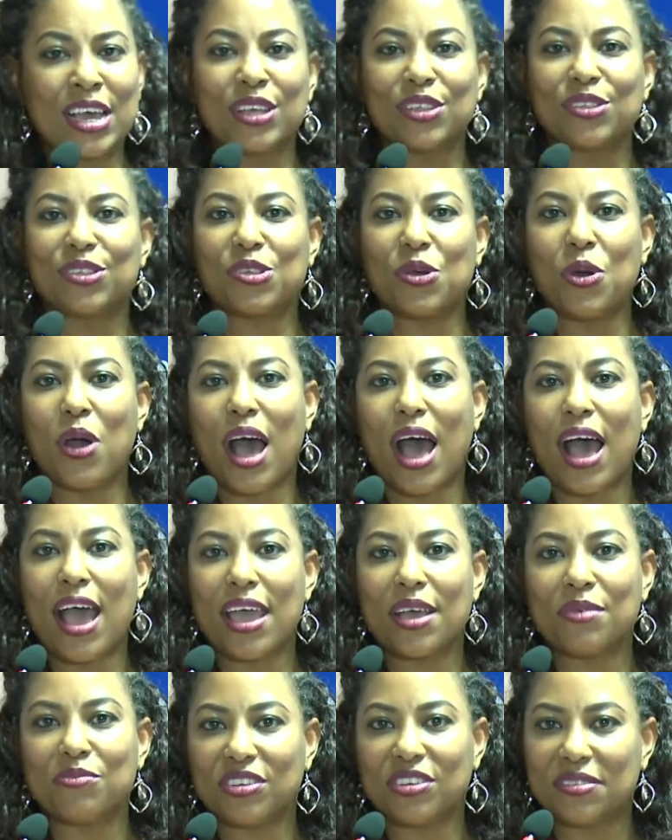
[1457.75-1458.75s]
So I
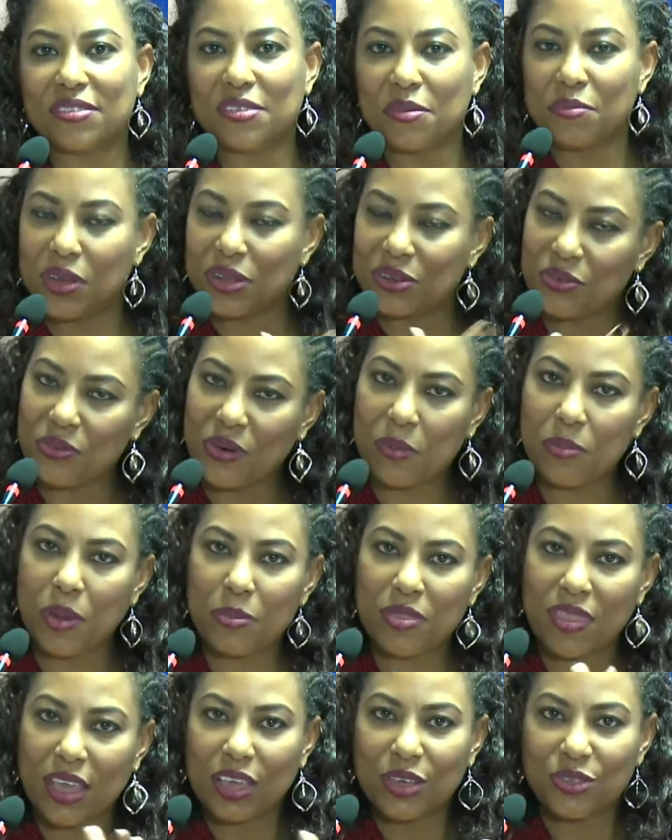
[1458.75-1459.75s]
am just about to wrap
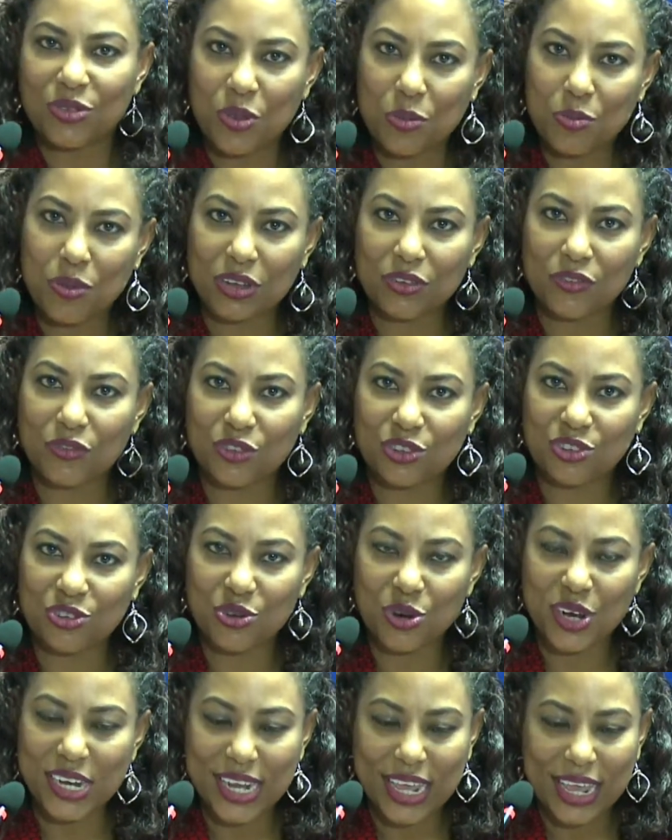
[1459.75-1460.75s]
up. Thank you so much for
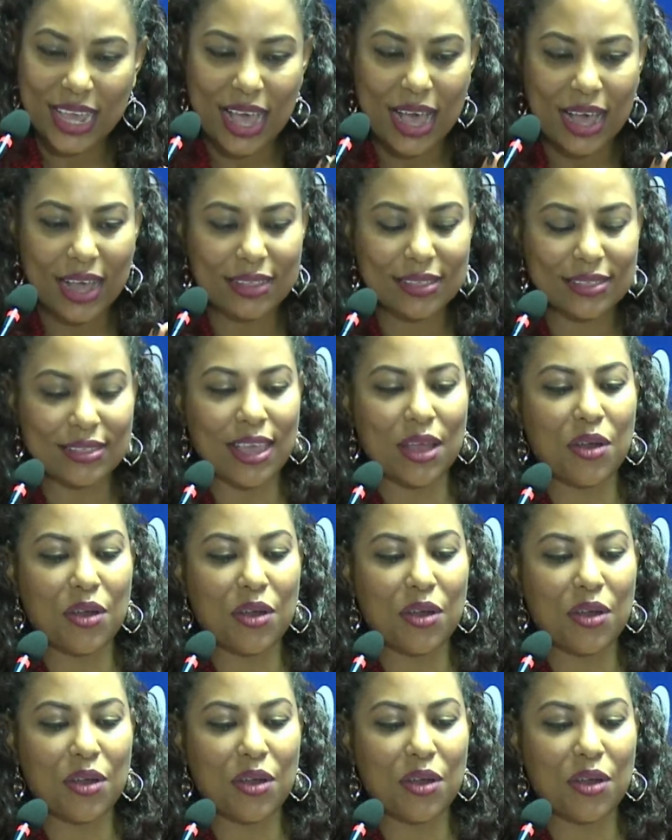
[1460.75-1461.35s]
joining us.